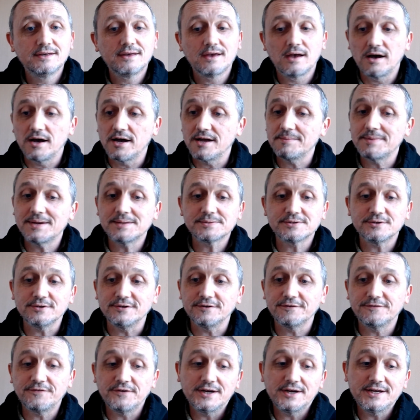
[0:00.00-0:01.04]
I'm absolutely
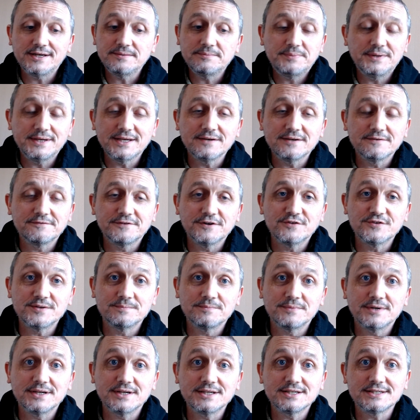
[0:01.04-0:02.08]
fine being involved in
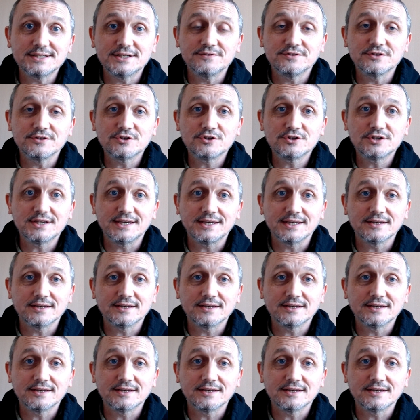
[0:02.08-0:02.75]
my share of the cooking.